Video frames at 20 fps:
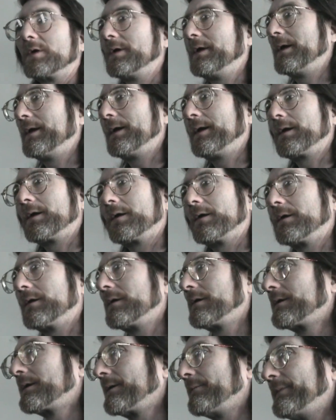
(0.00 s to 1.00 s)
It ain't
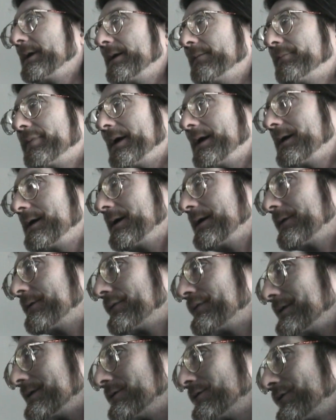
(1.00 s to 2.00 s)
going to be paid,
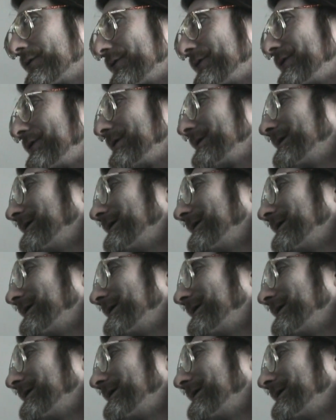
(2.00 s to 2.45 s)
folks.